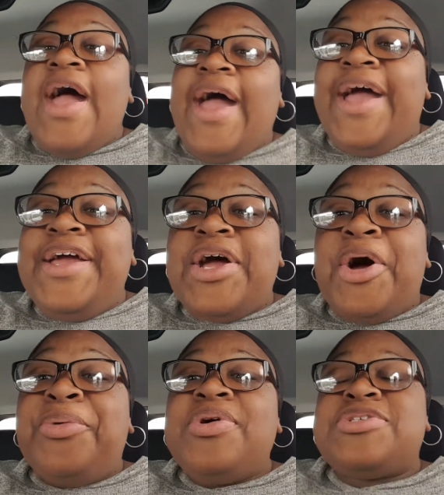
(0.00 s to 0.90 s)
Hey
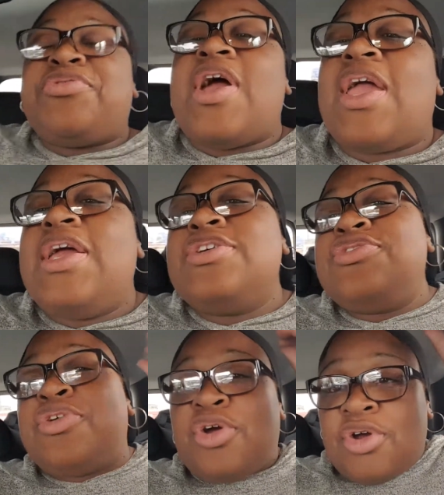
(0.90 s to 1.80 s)
y'all, what's cracking? It's
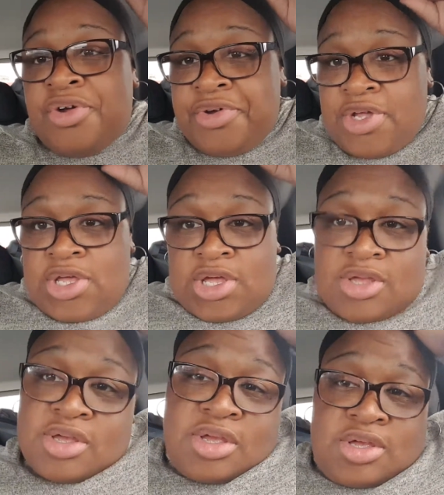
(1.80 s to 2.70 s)
your girl
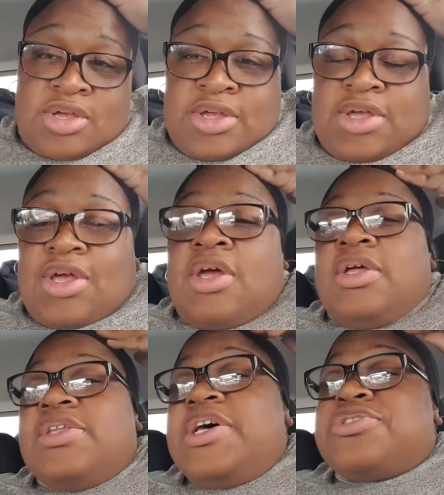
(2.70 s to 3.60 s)

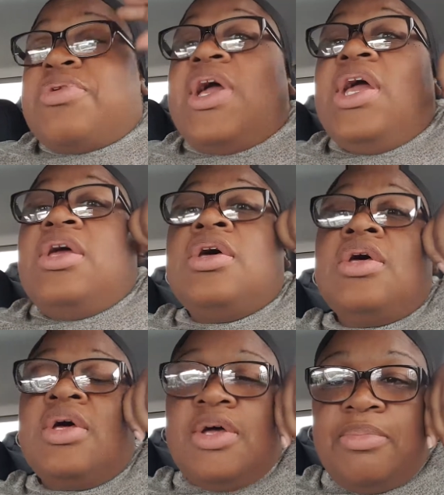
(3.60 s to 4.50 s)
Desiree
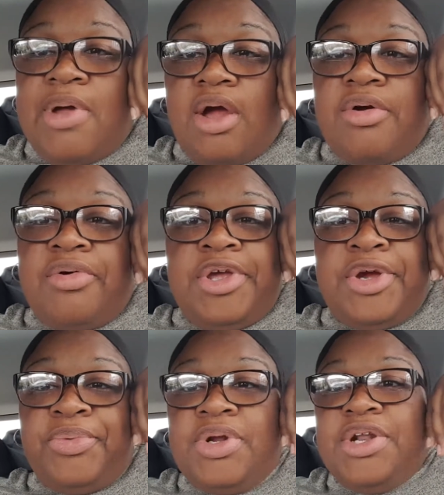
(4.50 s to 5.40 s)
back on
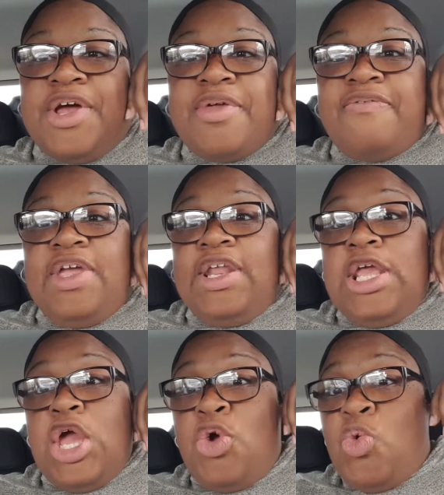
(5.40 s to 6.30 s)
here with another
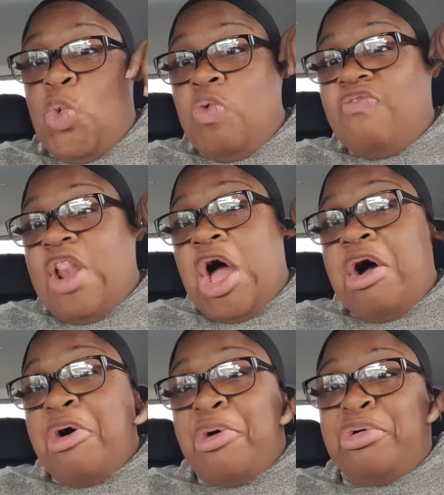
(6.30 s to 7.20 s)
video,
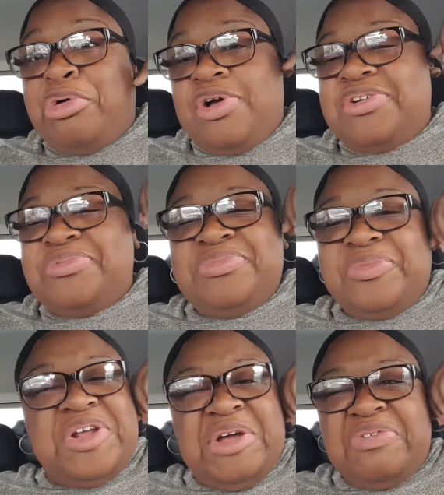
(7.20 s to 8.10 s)
vlog,
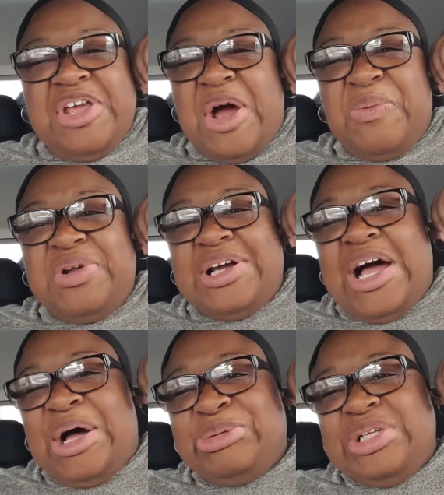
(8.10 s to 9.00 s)
whatever y'all want to
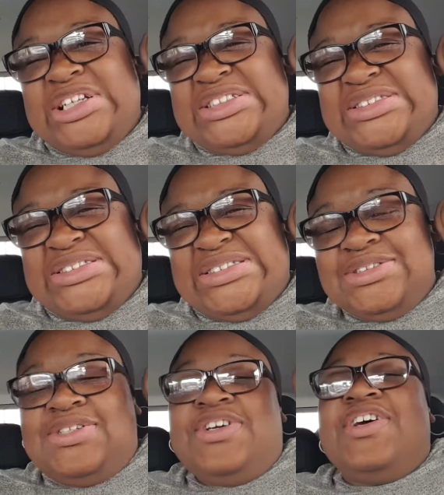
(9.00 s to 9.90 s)
call
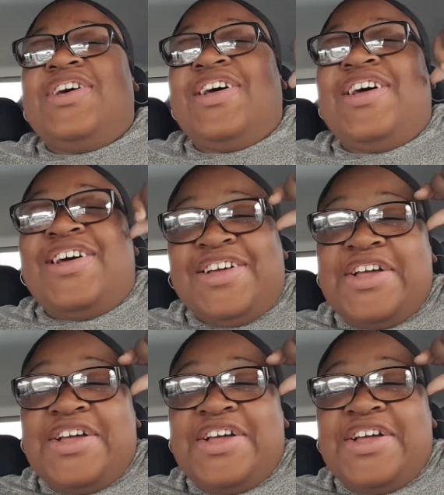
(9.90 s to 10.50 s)
it.